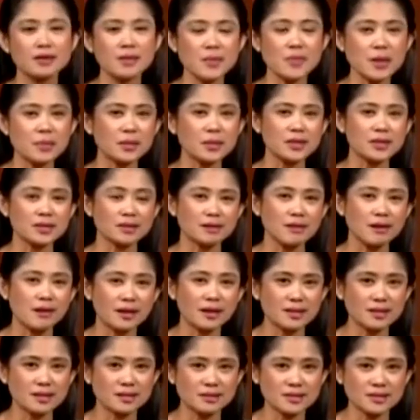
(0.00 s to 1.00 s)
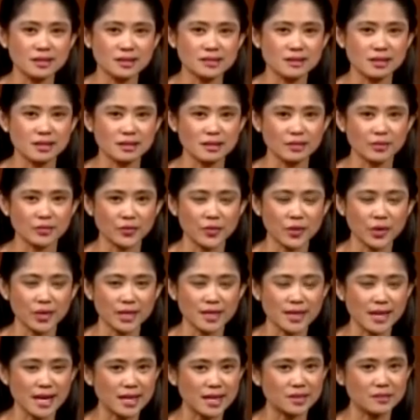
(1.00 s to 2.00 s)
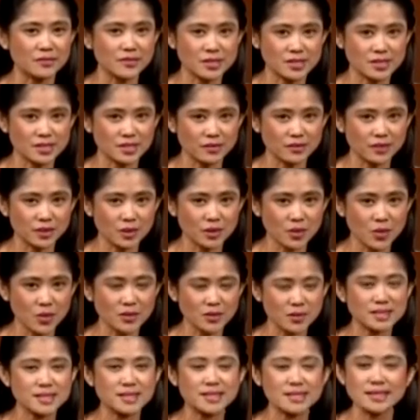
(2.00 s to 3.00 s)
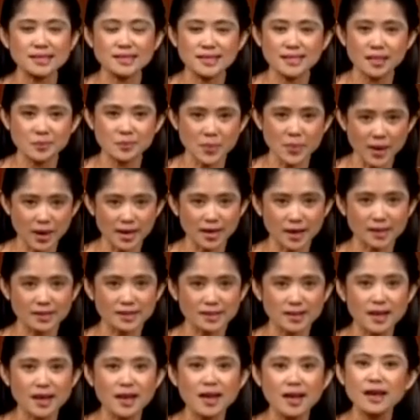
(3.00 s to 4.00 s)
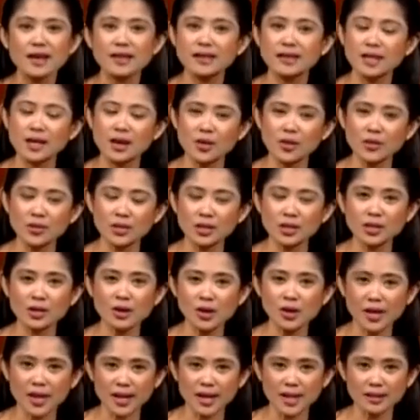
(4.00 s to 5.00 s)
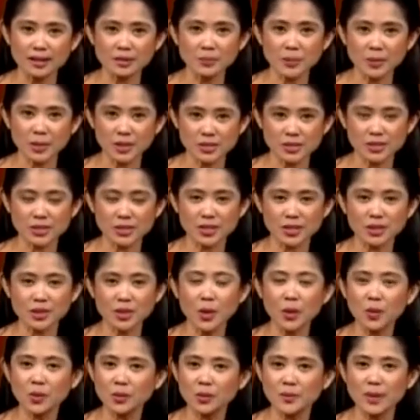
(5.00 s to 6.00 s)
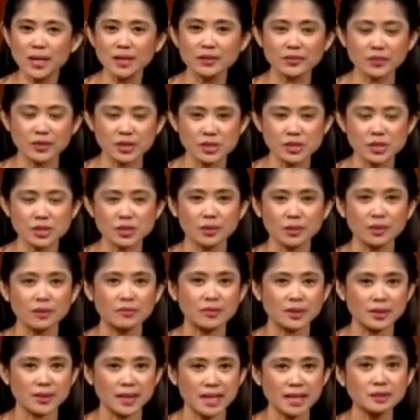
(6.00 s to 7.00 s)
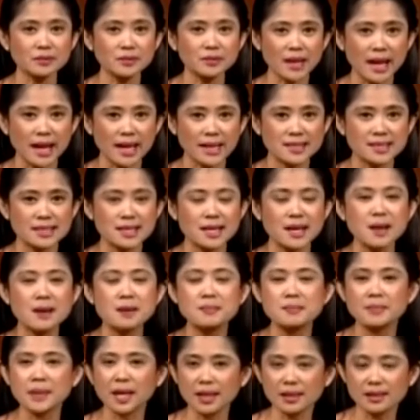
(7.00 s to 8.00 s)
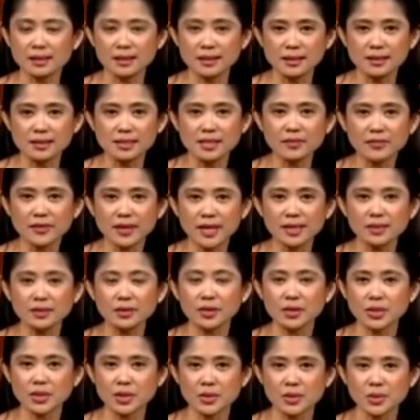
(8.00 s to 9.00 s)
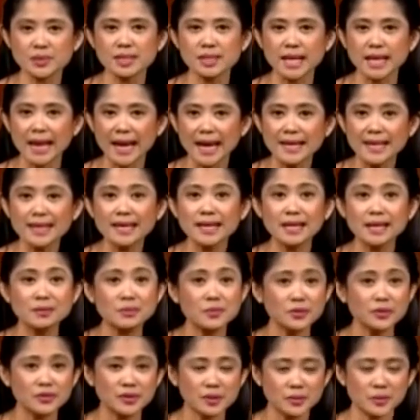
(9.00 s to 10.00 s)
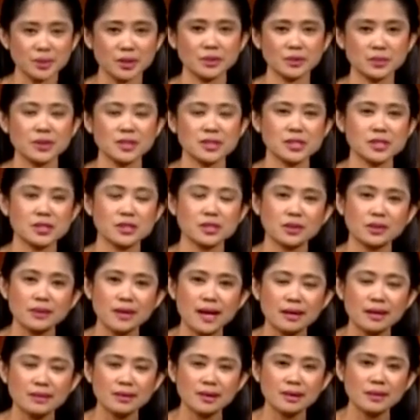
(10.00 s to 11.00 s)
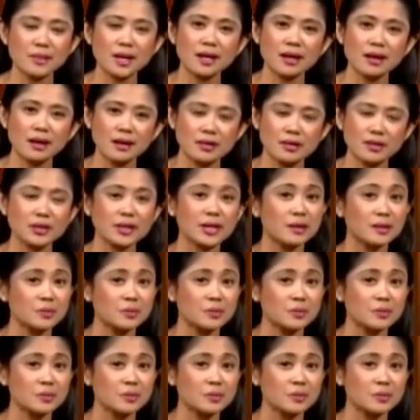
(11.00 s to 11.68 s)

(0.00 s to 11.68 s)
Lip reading: Remember that Article 649 of the Civil Code states in part, the owner or any person who by virtue of a real right may cultivate or use any immovable which is surrounded by other